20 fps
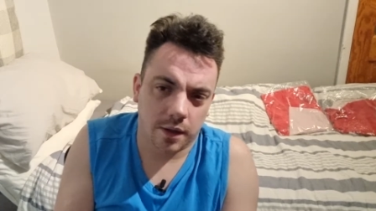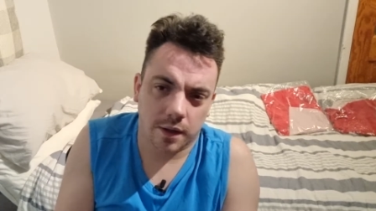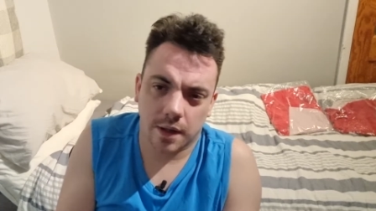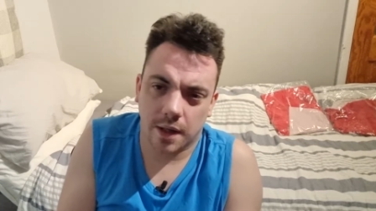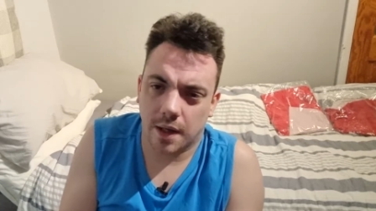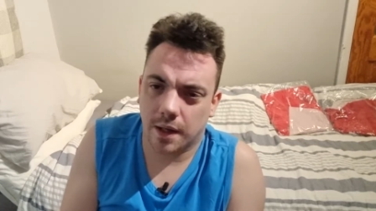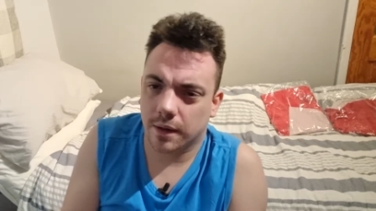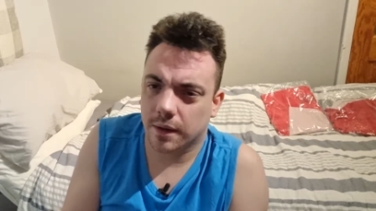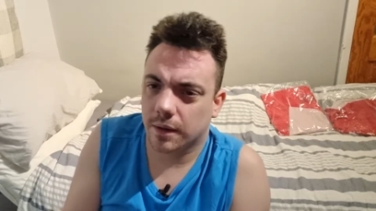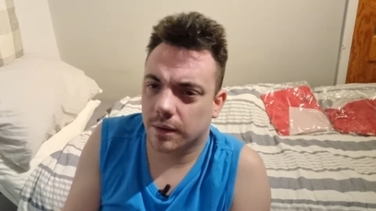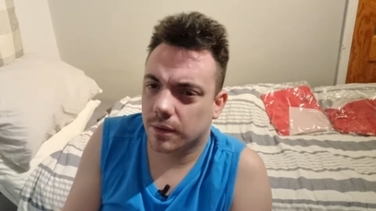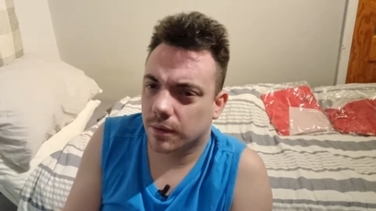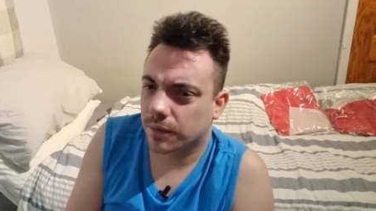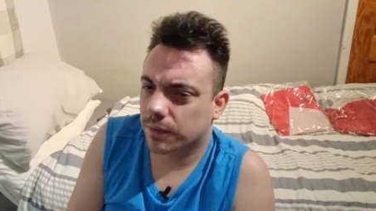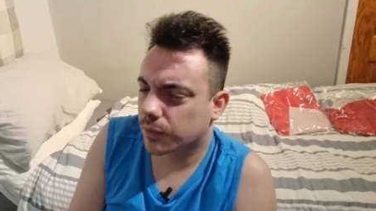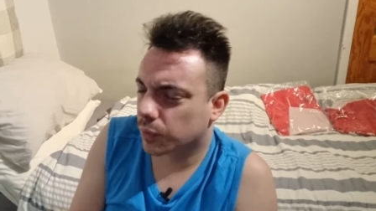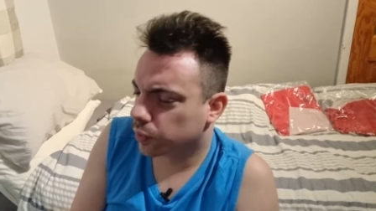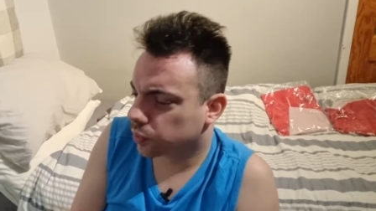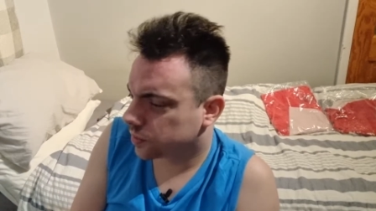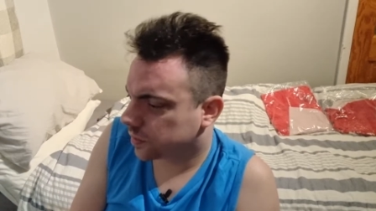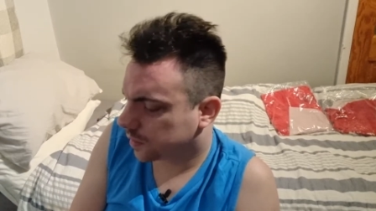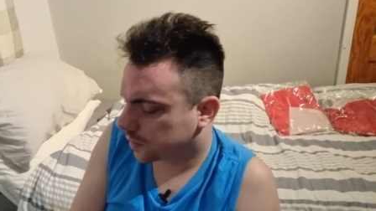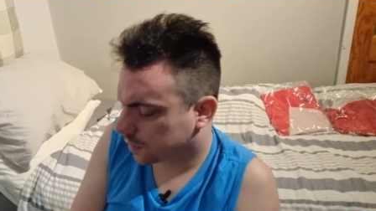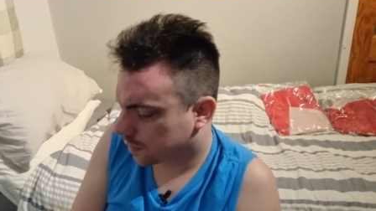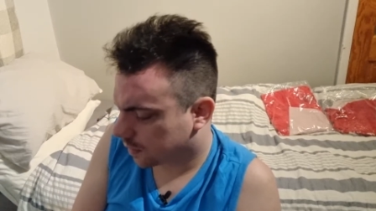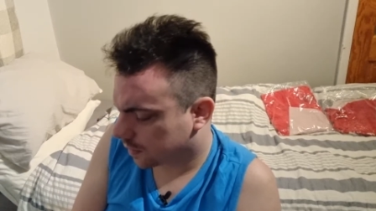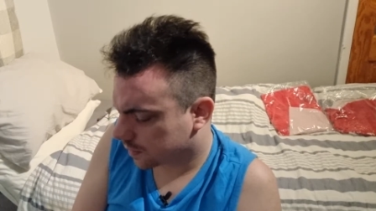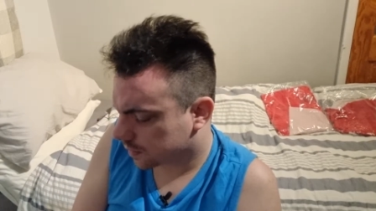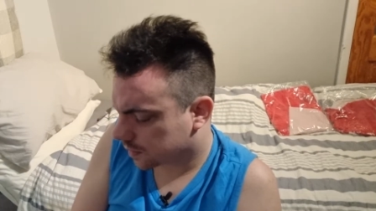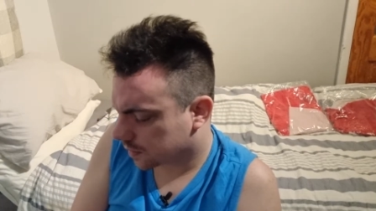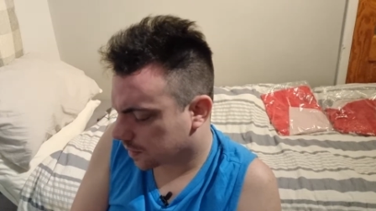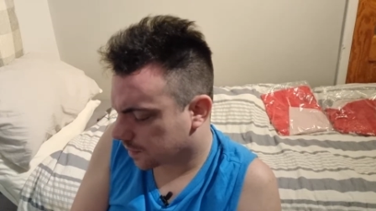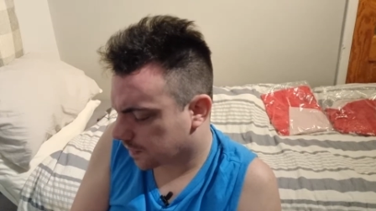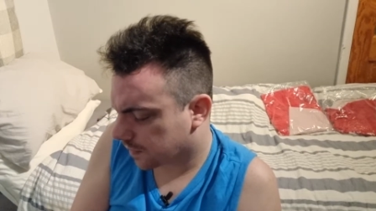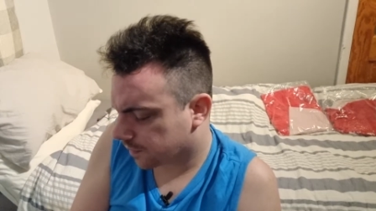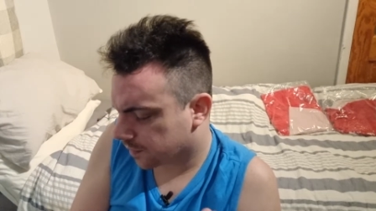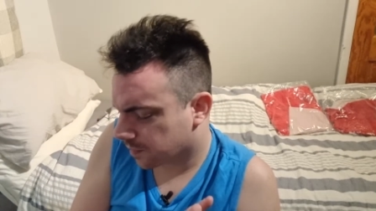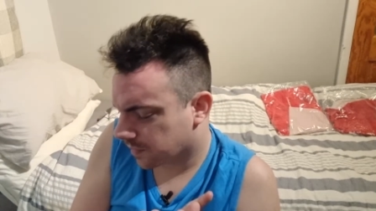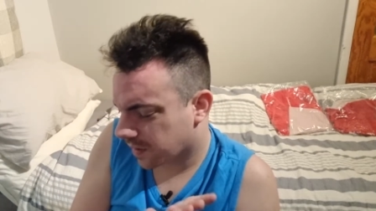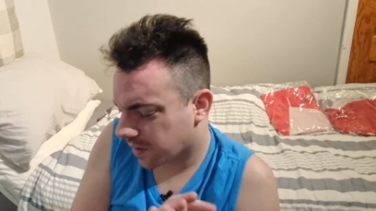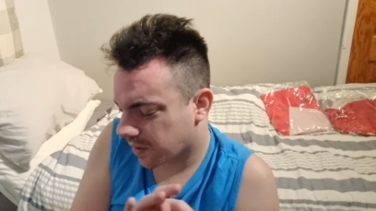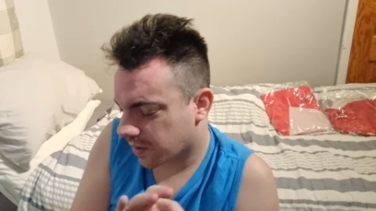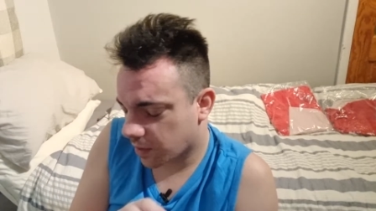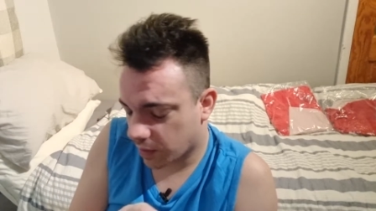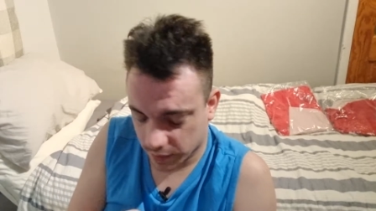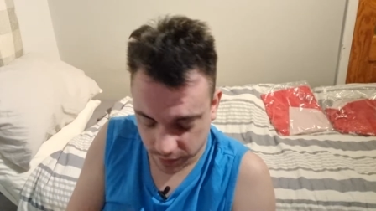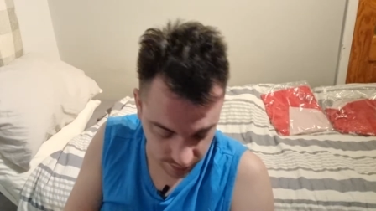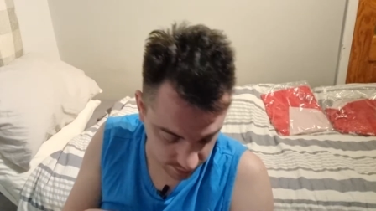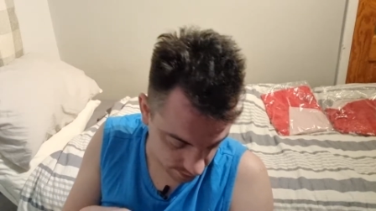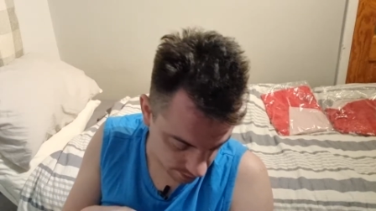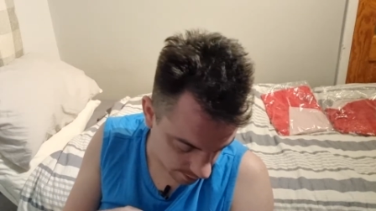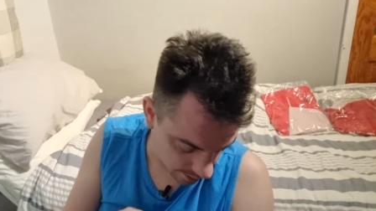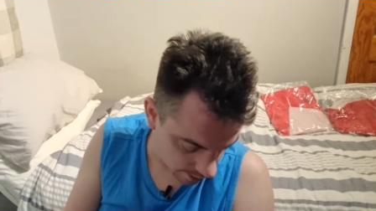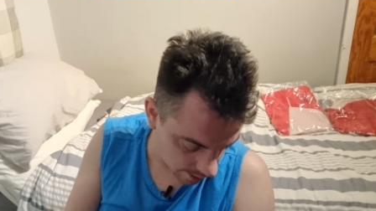Can the 49ers come back from a loss?